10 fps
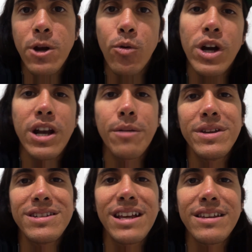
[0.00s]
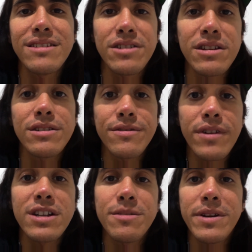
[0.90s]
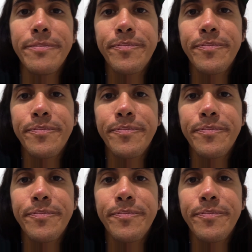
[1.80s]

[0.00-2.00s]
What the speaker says: working on pieces like this is fun to me.